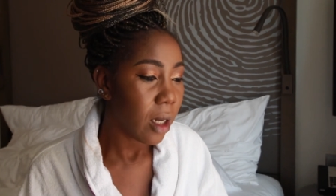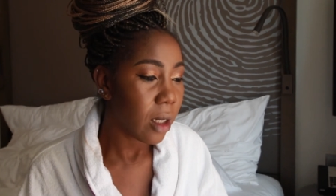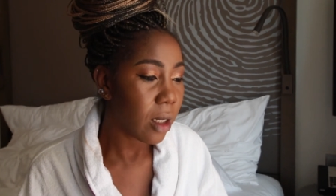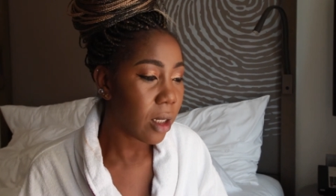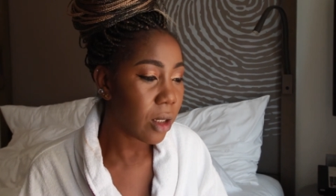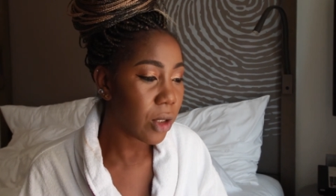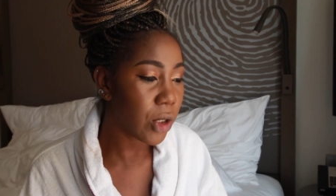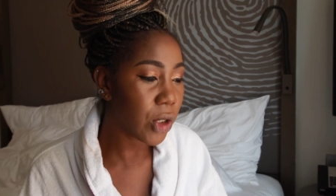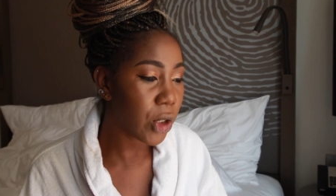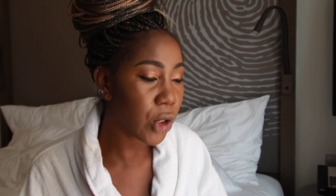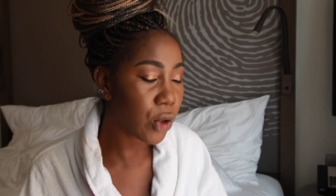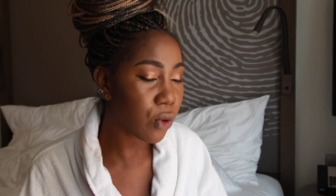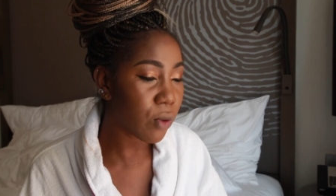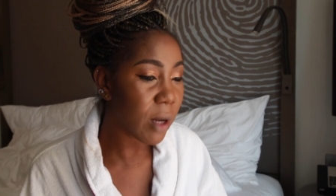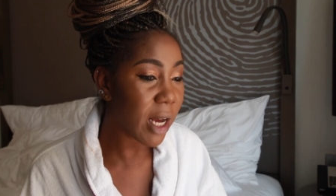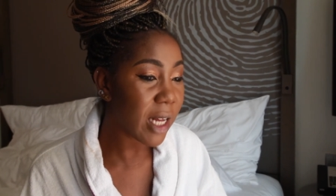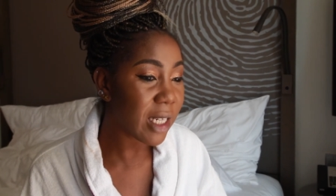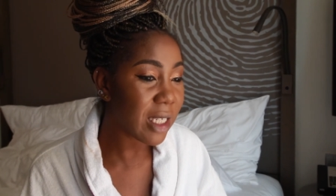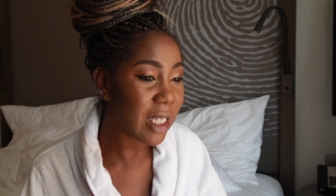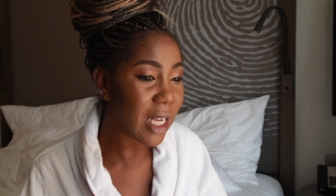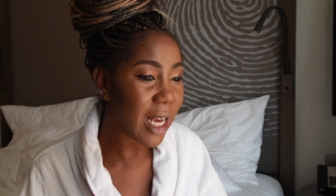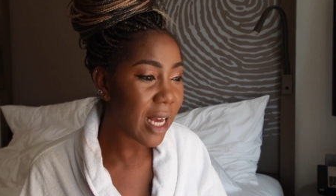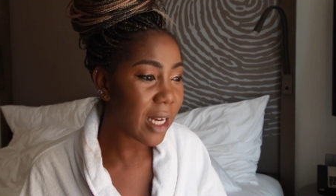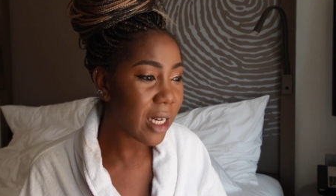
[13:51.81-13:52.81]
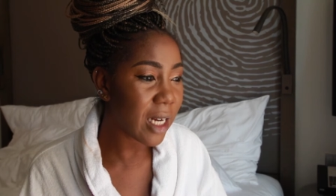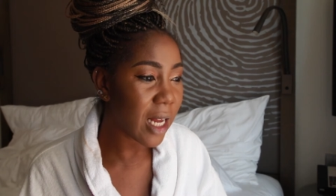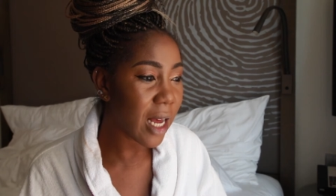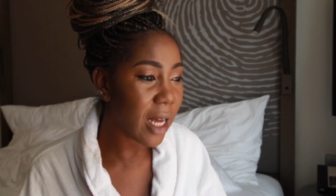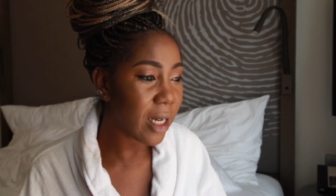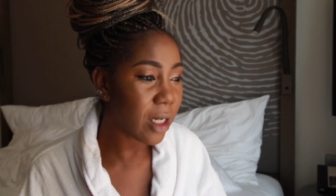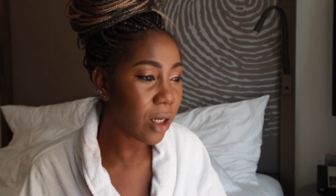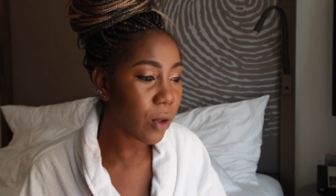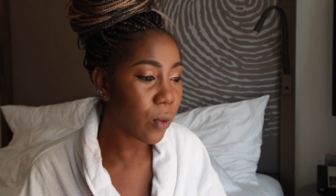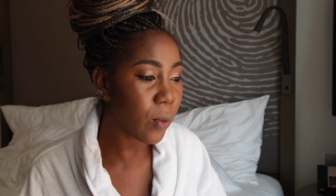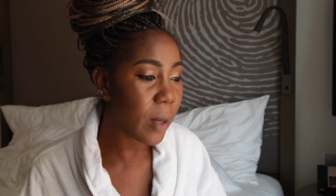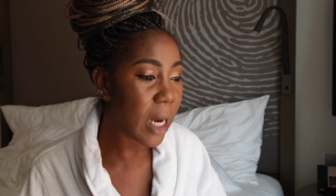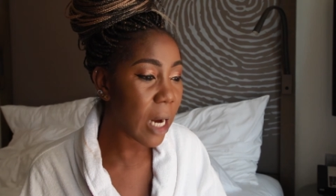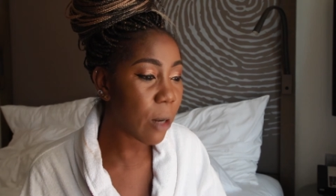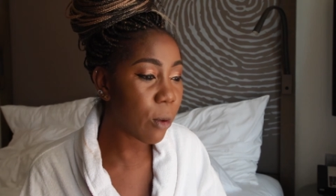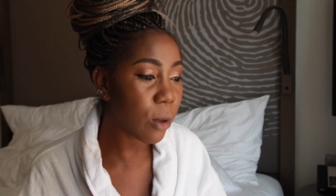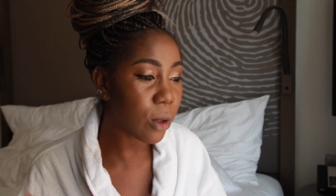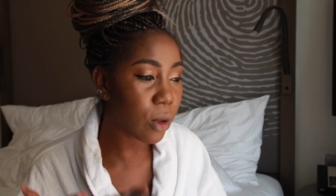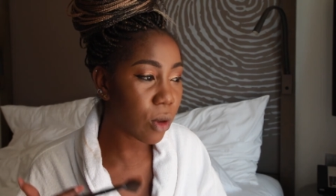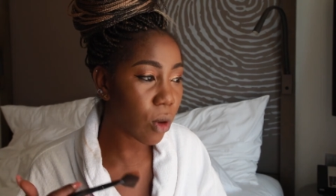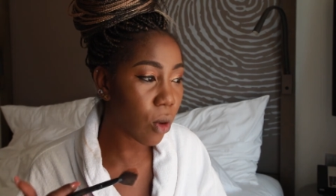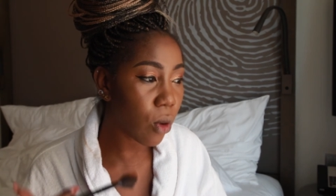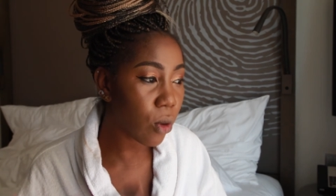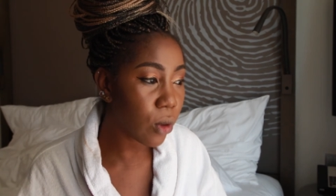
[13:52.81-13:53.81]
the strength and the way I
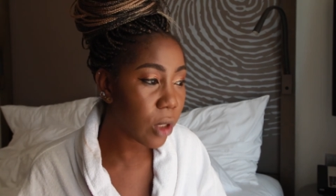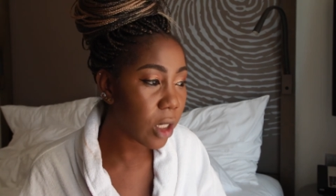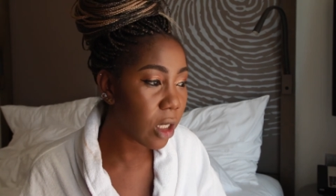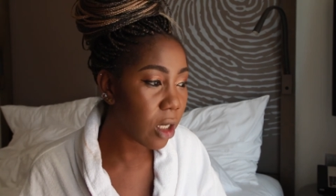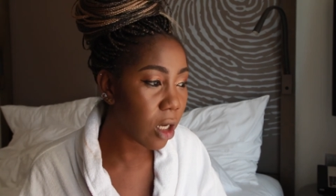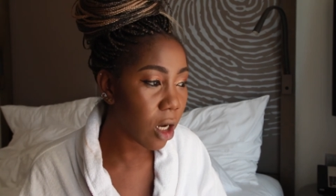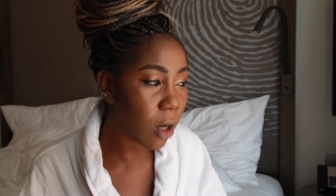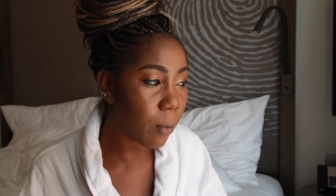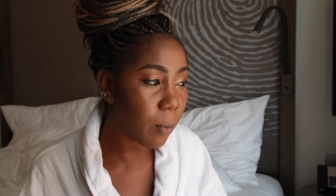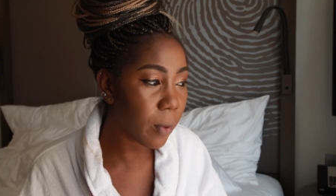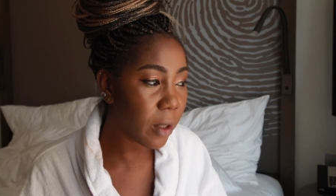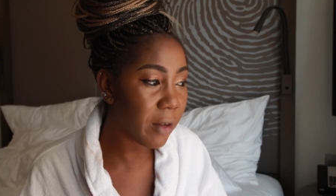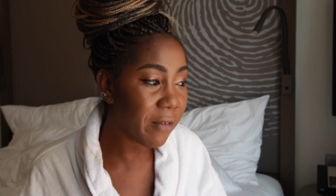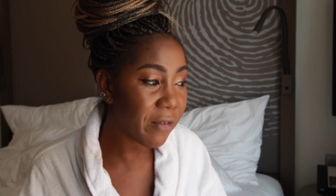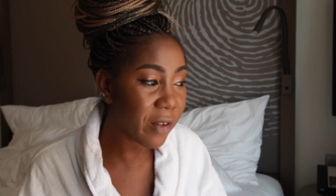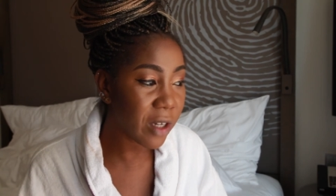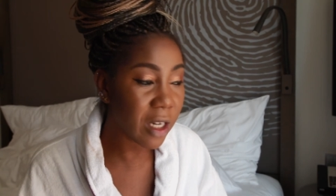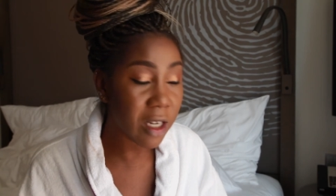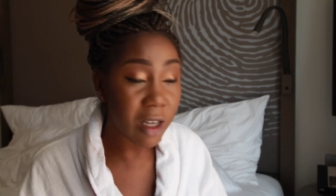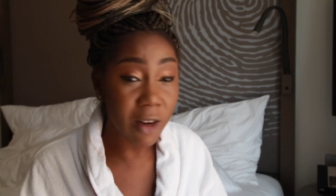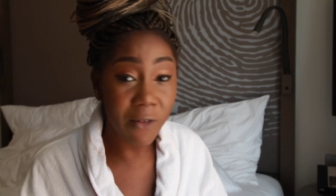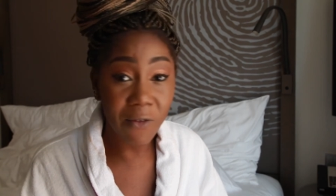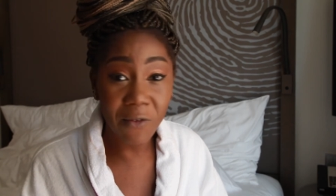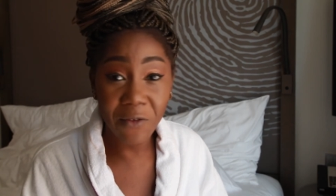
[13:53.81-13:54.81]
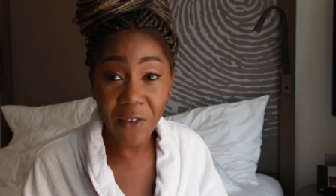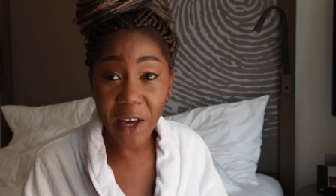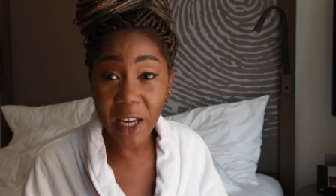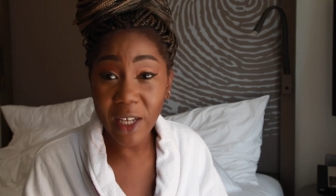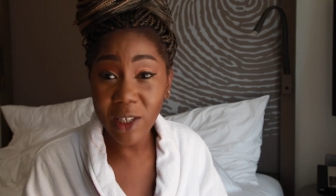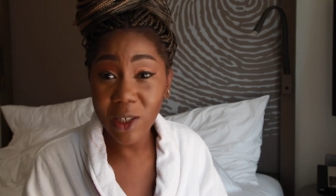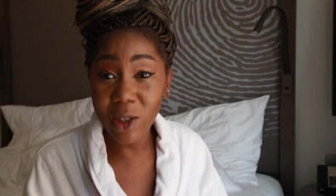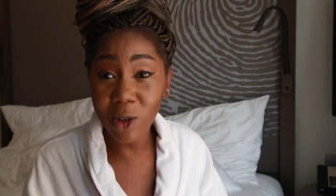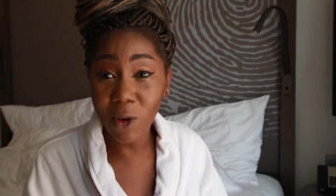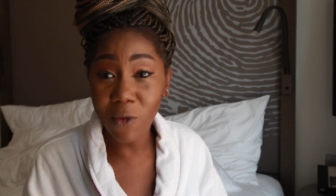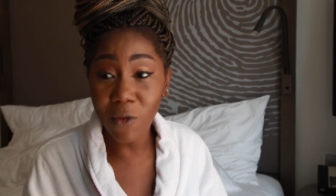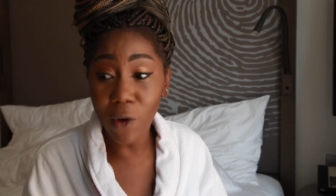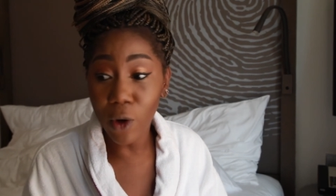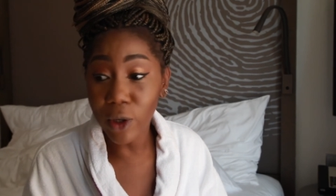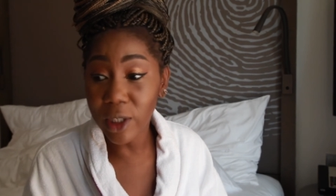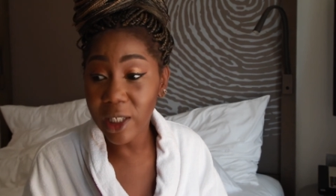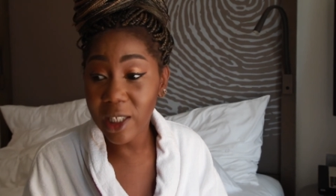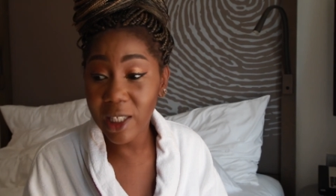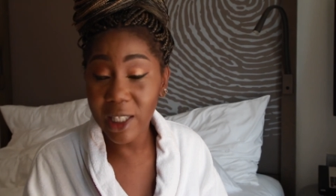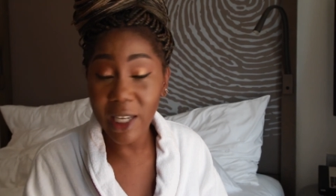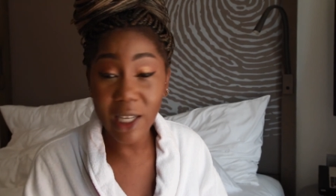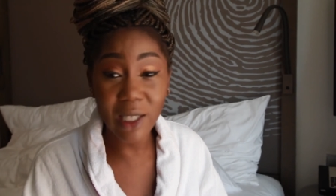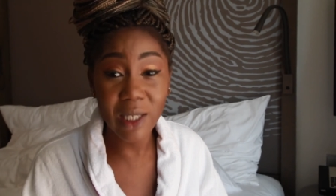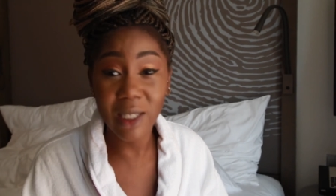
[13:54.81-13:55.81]
was holding up, even in the face of
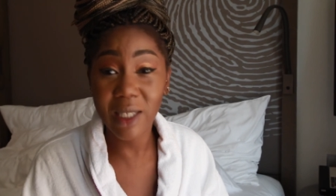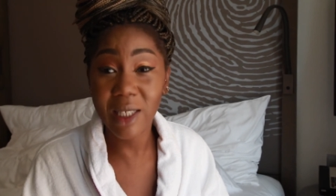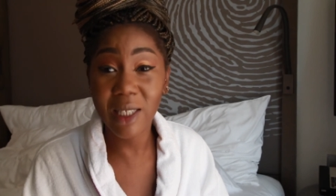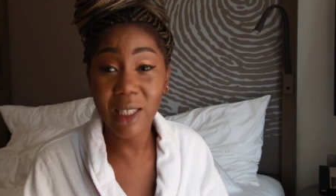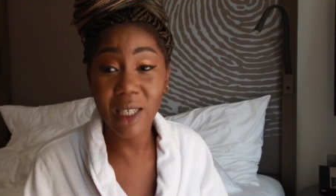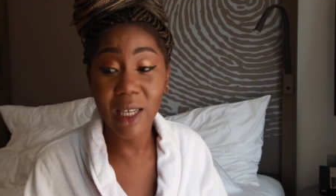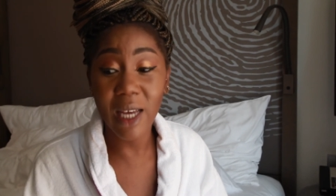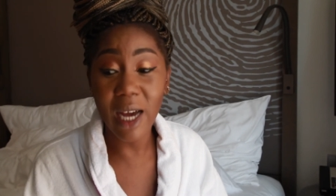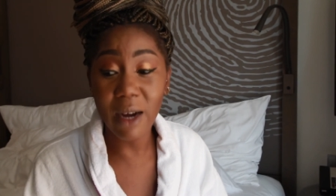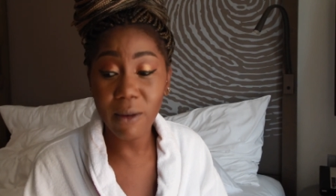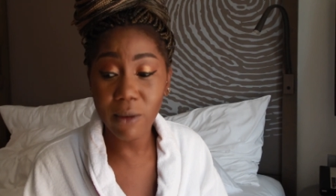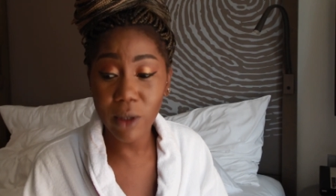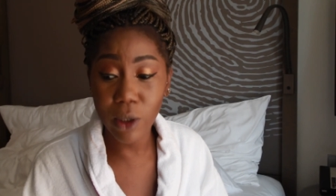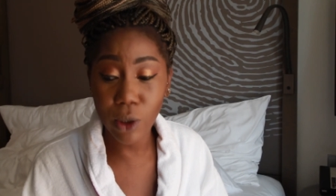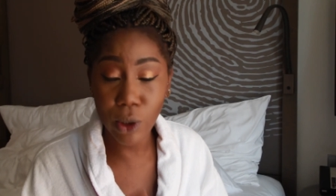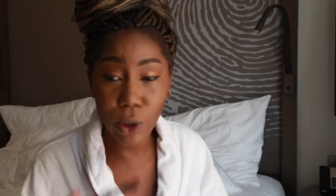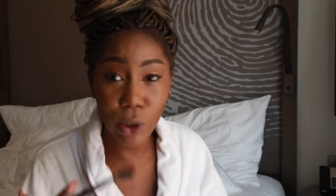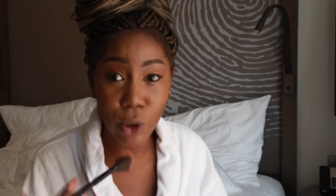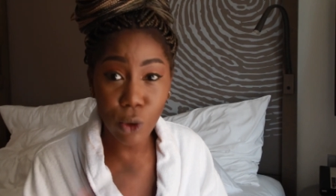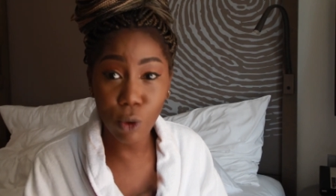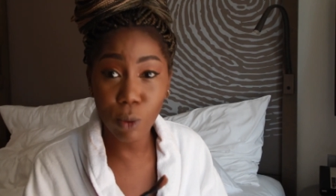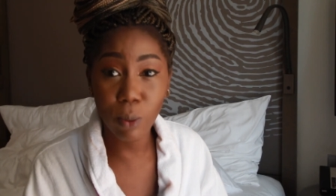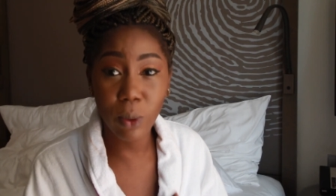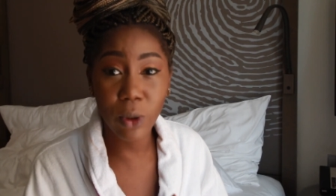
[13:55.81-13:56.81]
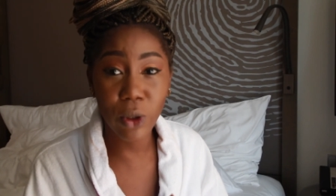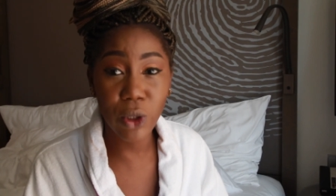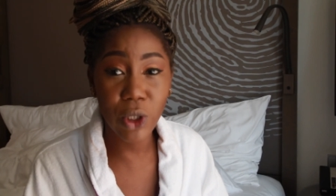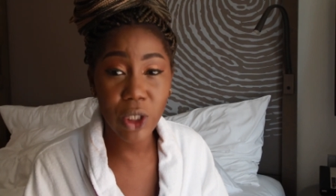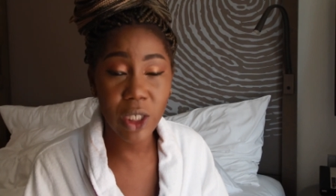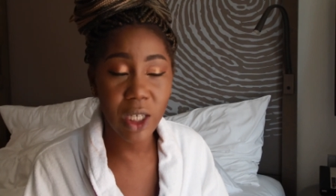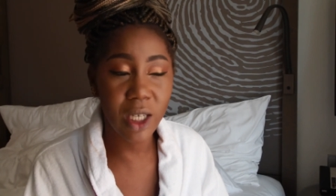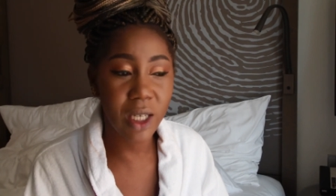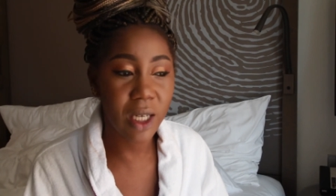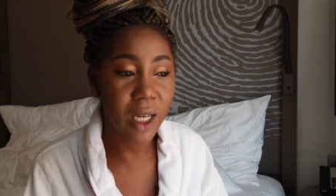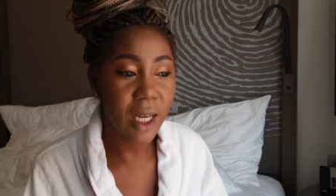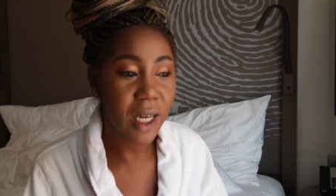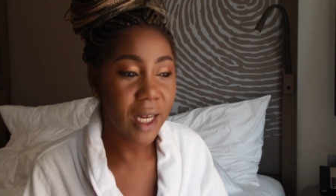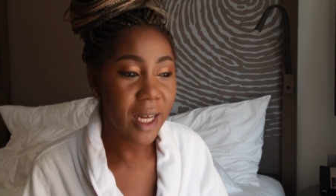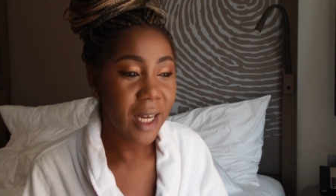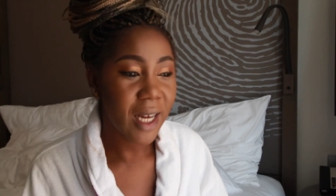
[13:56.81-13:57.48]
uncertainty, I was still pushing.